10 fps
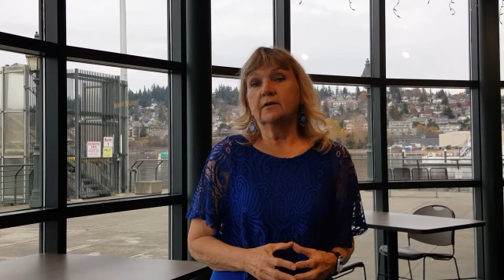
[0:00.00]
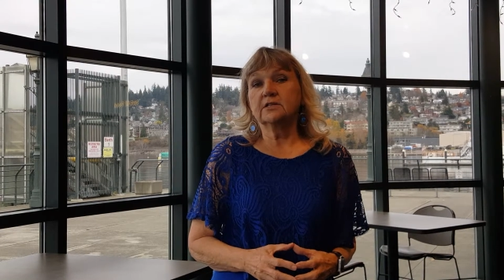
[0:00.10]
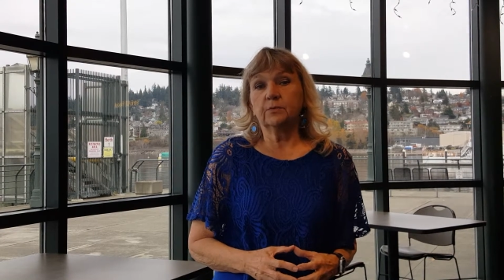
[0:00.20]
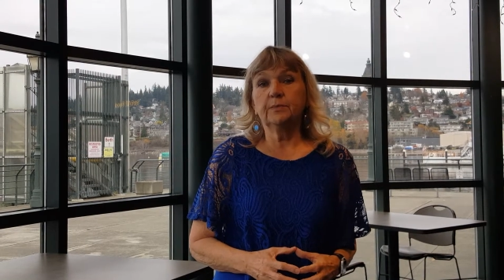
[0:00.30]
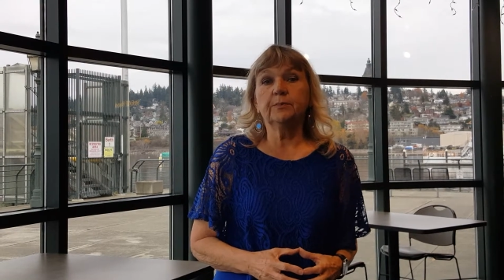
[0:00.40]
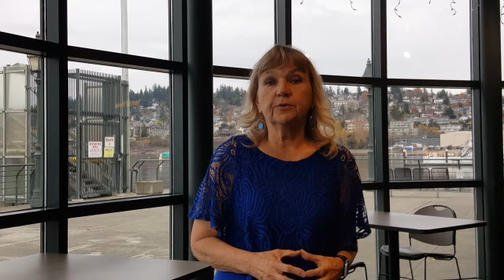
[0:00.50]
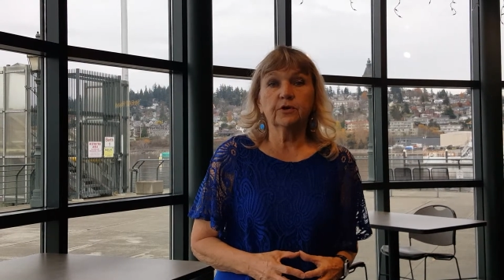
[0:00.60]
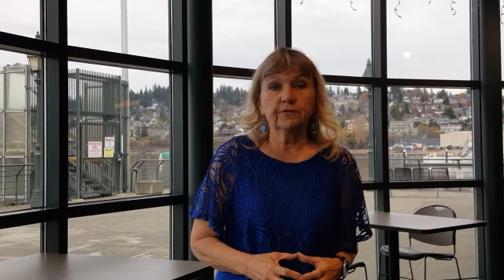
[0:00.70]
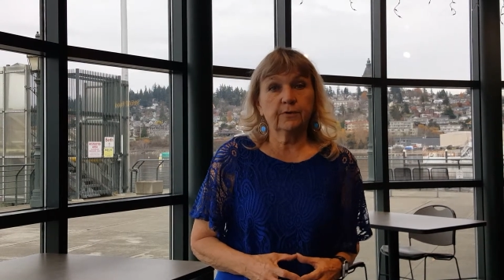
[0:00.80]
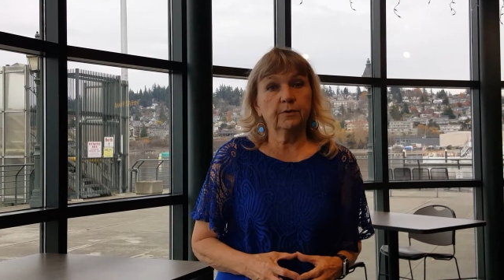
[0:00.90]
So when people
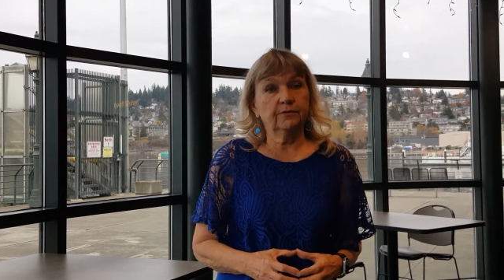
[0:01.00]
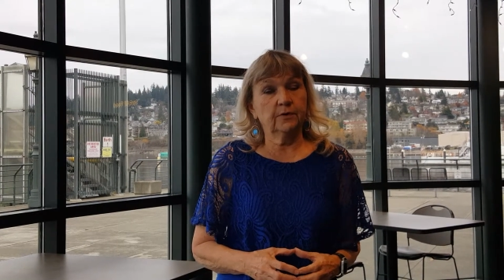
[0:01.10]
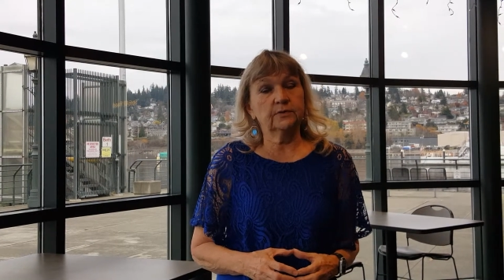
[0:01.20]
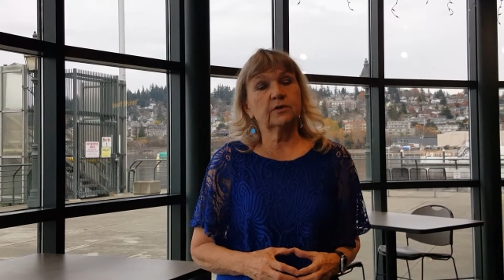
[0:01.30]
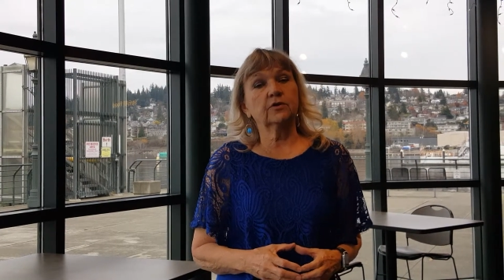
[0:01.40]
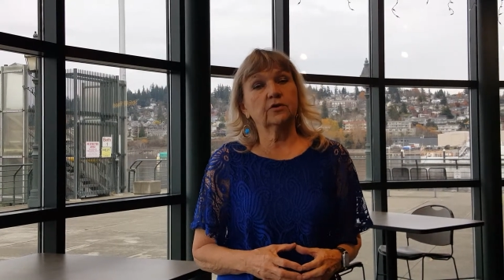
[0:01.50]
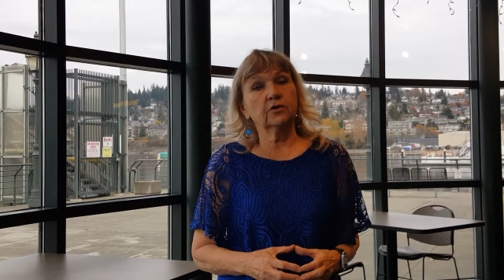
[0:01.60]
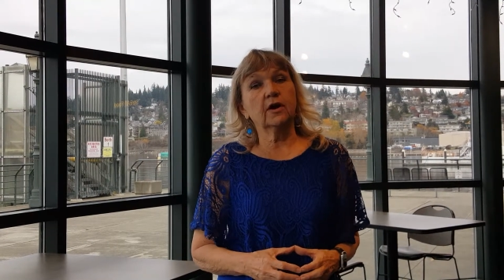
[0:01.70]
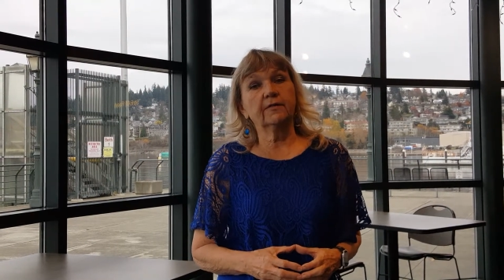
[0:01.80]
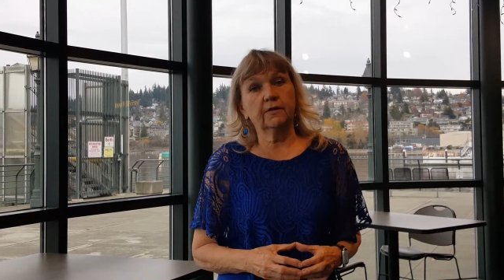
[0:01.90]
look for reviews, they're going to look
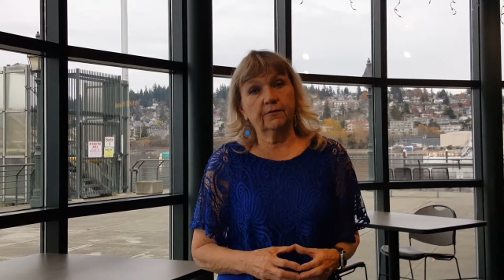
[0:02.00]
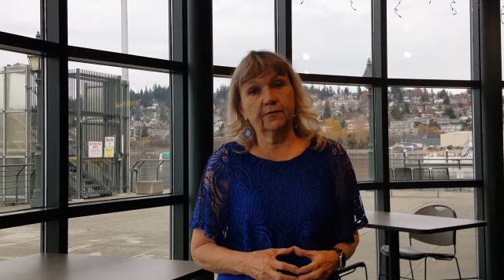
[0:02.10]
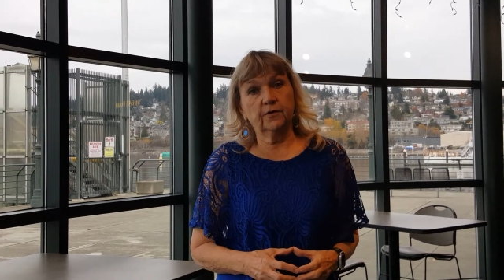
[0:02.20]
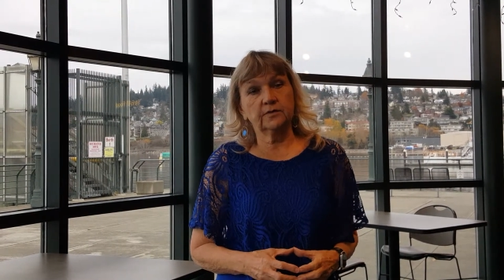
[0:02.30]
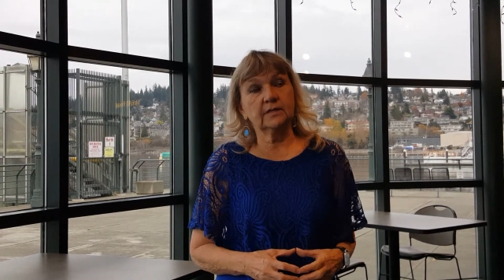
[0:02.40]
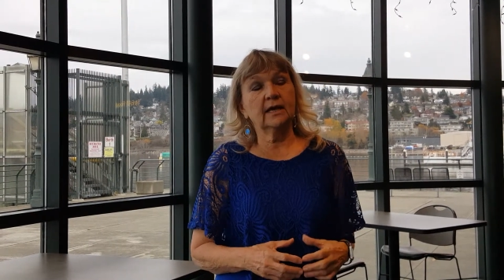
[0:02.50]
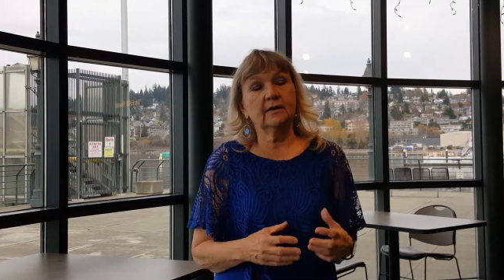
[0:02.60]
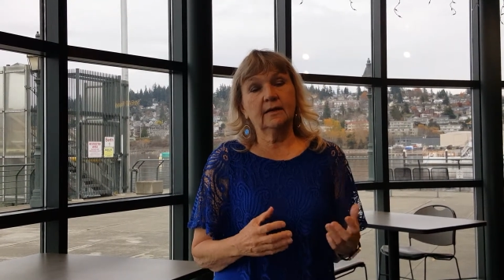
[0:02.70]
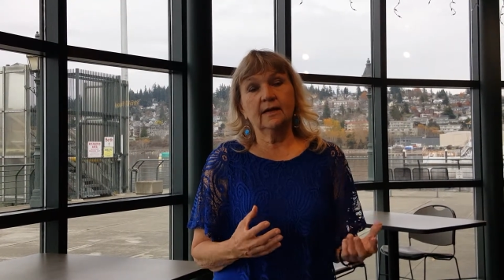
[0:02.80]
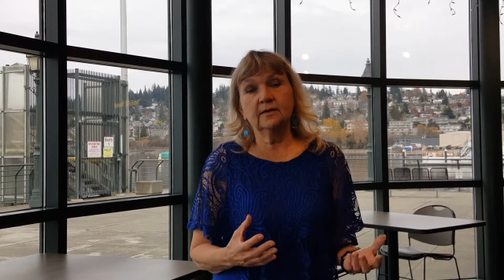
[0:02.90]
on there first, and
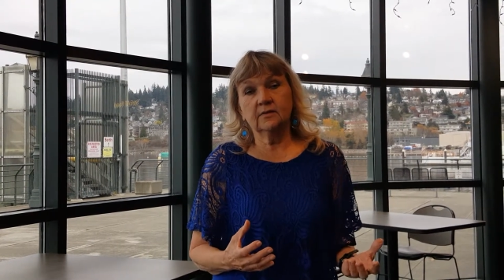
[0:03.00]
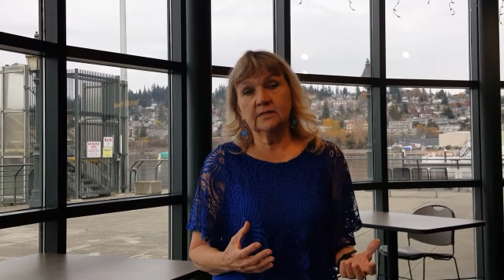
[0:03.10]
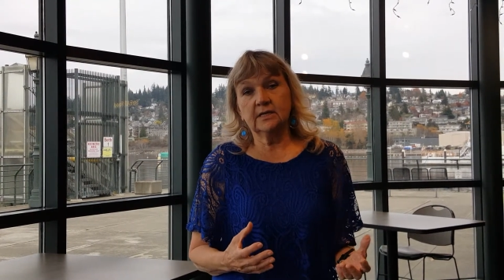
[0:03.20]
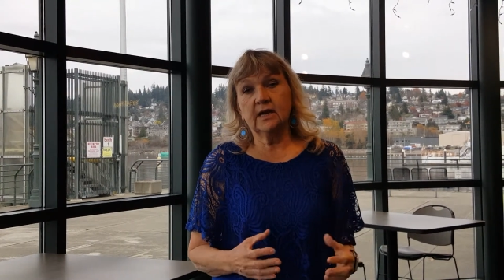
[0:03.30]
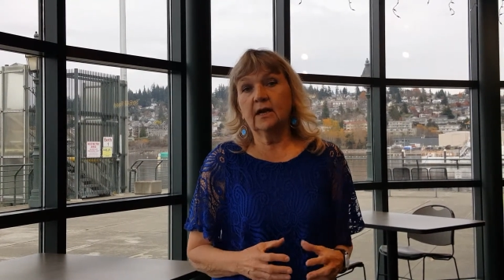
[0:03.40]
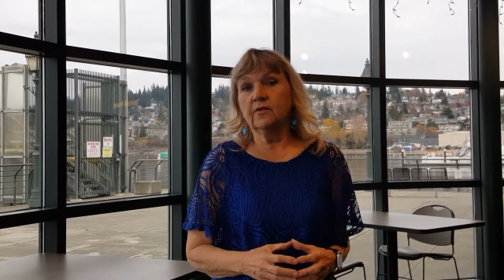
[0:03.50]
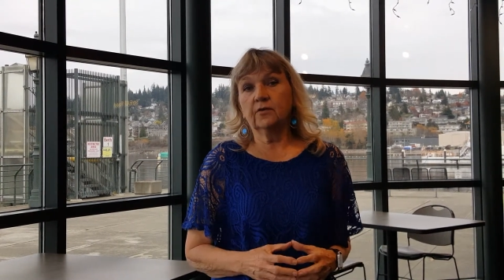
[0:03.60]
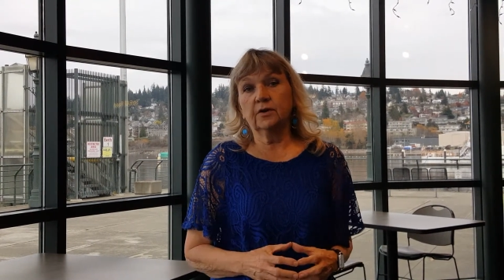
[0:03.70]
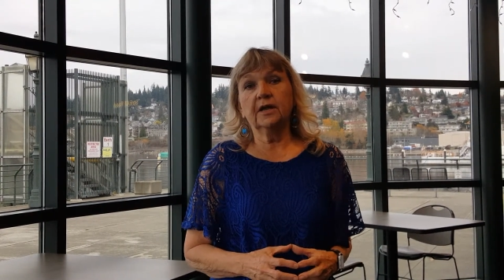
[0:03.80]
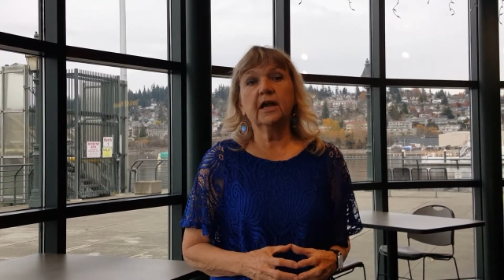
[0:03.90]
end of the day, they're
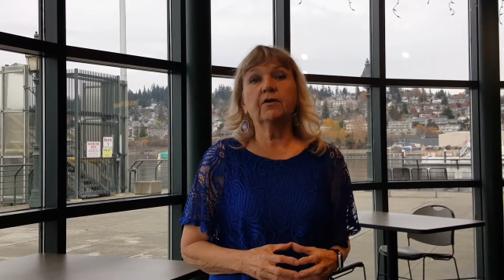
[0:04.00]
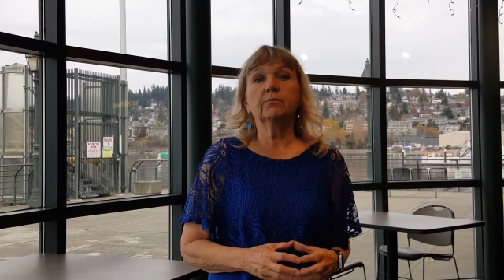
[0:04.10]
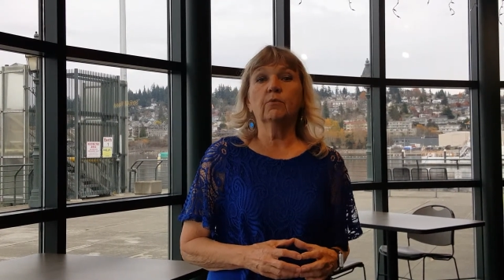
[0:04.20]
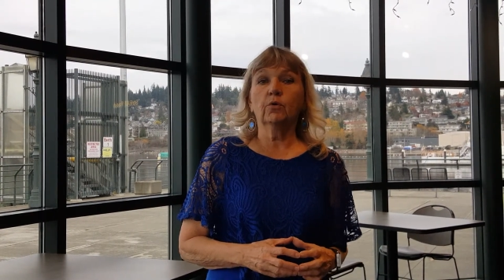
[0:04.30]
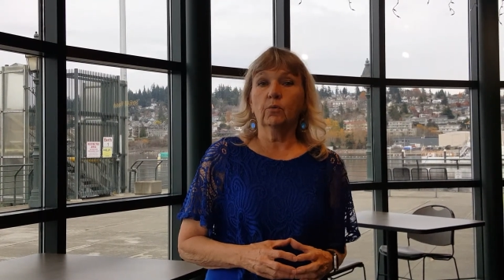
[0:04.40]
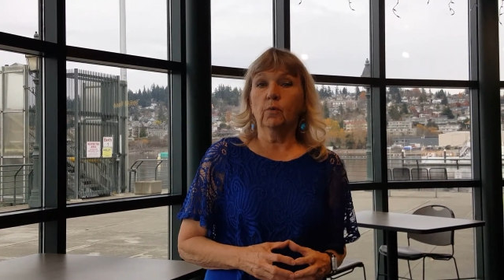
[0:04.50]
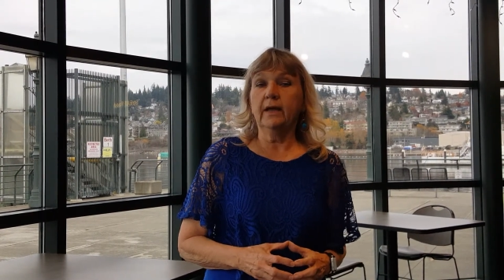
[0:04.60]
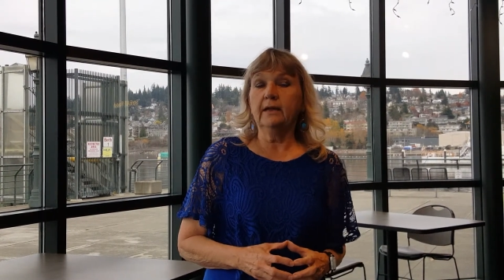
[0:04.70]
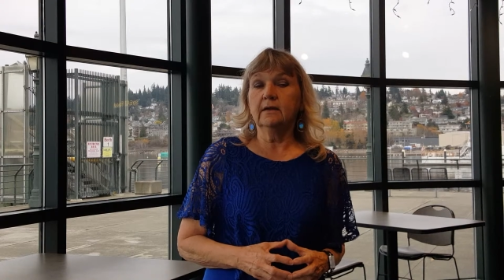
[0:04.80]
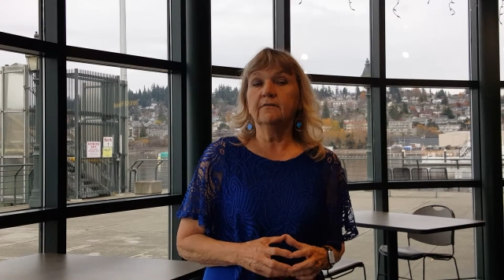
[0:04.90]
going to carry more
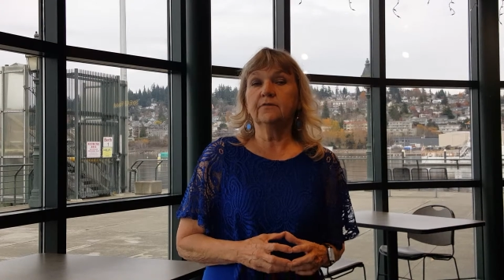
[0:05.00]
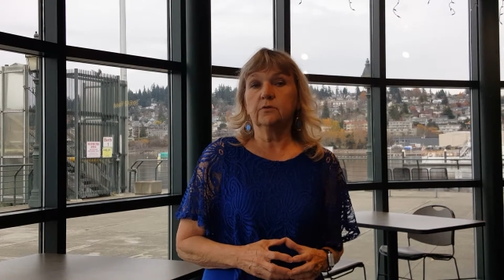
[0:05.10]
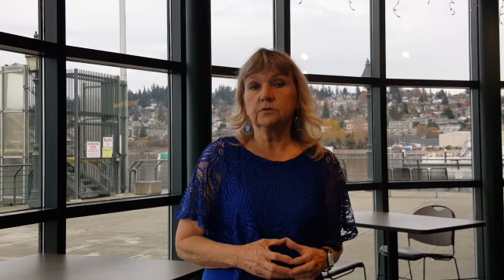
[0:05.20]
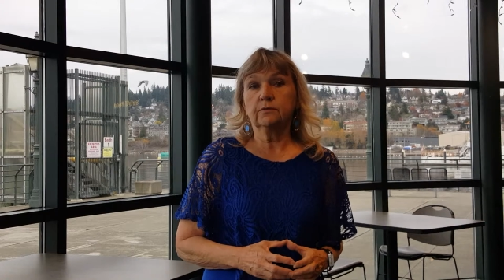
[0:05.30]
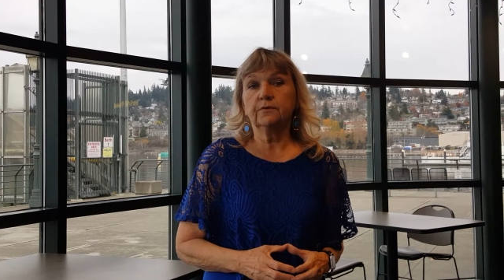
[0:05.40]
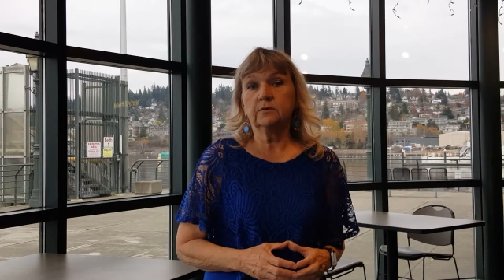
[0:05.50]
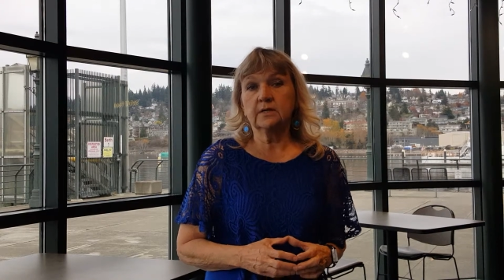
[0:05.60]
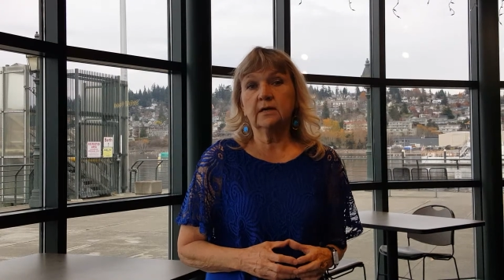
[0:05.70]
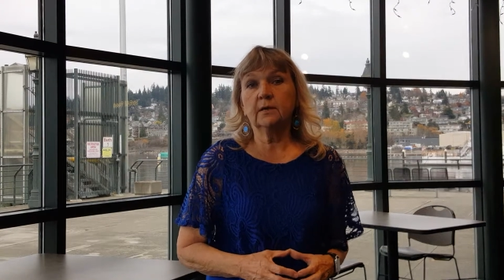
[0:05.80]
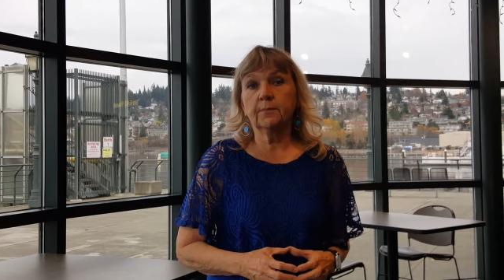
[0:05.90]
weight if those reviews
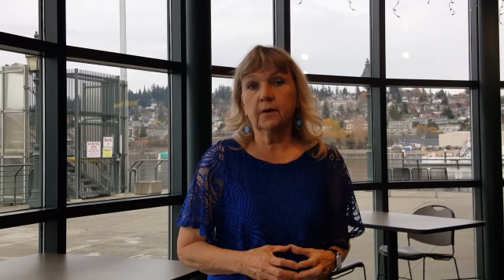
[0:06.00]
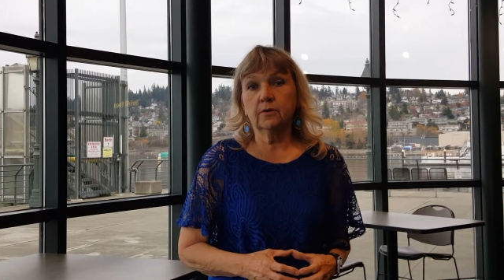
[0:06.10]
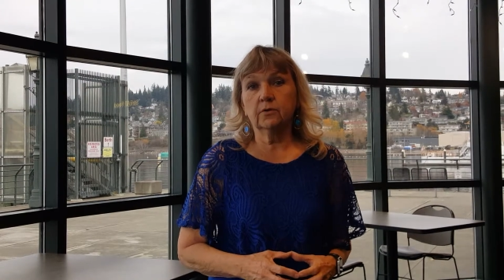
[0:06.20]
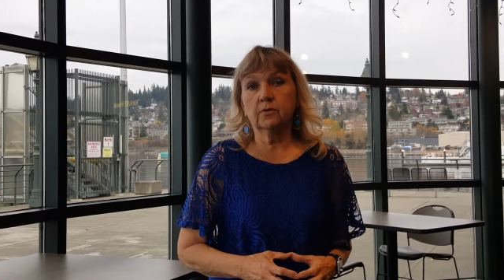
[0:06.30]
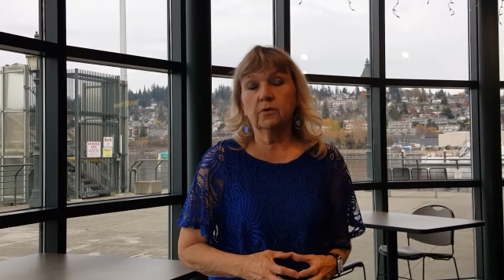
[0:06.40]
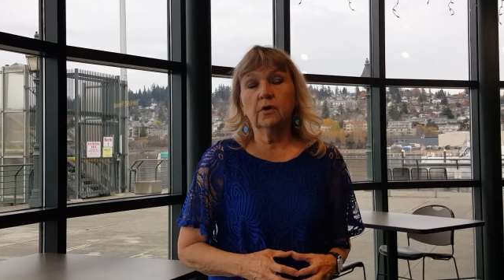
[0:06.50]
end up on Google.